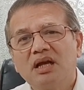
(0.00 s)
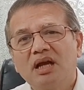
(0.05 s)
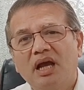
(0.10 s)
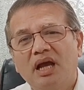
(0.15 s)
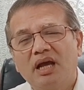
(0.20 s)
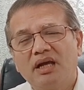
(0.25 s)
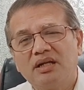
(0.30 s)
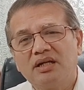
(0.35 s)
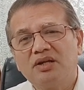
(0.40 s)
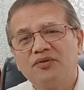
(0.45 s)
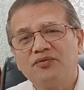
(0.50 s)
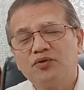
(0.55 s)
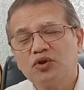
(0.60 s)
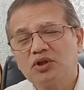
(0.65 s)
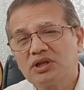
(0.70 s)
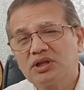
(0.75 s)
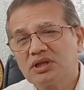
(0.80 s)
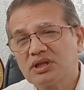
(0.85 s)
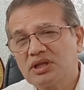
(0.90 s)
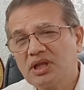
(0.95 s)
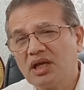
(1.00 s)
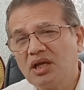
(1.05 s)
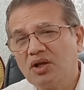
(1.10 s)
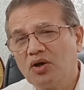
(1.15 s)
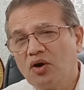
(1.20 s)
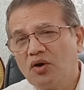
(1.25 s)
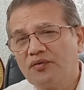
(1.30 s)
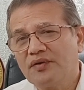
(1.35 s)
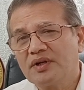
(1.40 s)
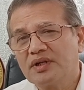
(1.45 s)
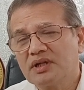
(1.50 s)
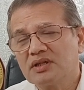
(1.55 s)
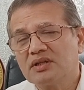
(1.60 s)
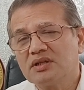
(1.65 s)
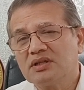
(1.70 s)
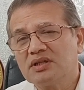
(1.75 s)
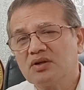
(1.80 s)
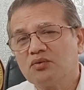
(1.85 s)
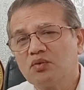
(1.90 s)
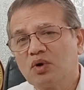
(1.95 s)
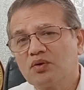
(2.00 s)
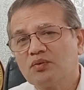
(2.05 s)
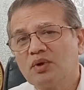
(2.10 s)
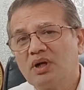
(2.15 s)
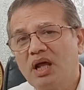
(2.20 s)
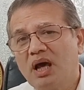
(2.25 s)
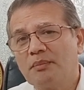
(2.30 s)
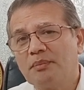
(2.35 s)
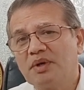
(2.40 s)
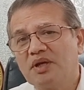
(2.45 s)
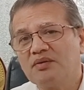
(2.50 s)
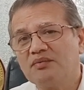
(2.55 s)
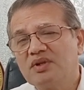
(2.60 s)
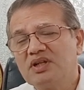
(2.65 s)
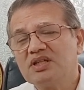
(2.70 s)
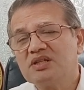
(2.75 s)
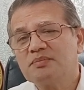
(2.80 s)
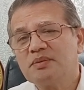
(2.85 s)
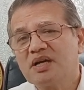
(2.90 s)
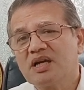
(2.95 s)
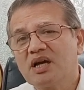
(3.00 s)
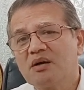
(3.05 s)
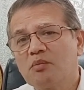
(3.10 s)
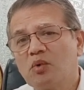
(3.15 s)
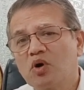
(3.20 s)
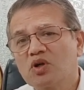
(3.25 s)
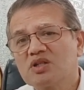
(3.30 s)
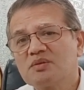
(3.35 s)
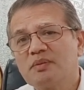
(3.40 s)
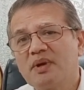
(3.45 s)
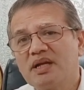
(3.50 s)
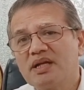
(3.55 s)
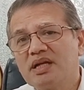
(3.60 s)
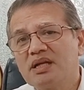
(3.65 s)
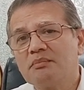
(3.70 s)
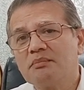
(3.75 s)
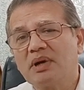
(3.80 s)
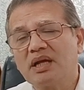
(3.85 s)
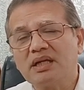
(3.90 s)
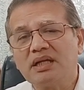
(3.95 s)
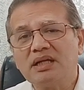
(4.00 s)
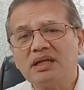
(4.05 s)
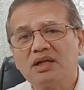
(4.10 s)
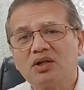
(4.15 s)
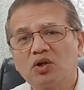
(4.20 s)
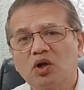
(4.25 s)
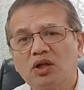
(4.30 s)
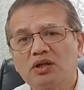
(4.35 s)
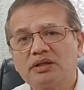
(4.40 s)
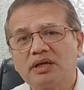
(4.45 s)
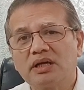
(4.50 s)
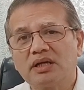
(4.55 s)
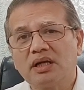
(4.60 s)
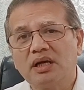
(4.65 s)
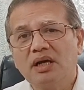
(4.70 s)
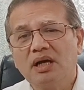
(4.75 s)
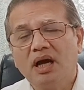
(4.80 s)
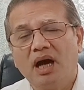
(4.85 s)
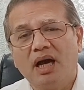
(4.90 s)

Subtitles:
And if you think of another thing, what will happen? We speak about spending money and all that.